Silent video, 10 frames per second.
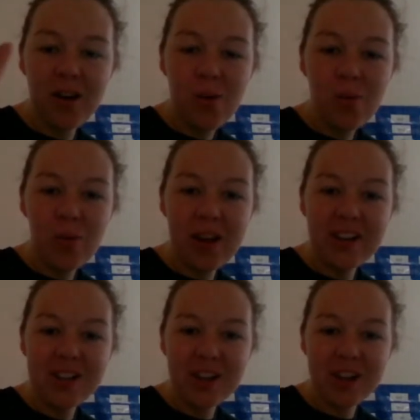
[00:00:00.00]

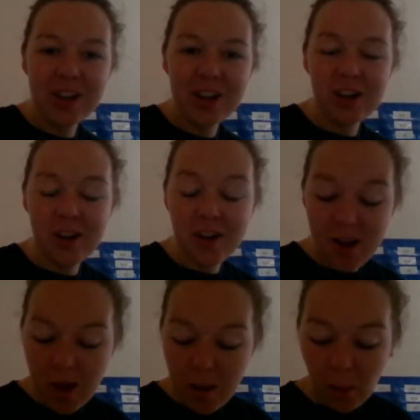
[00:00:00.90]
Winter.
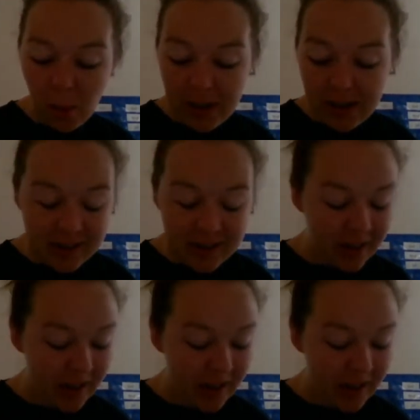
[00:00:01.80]
But wait a second,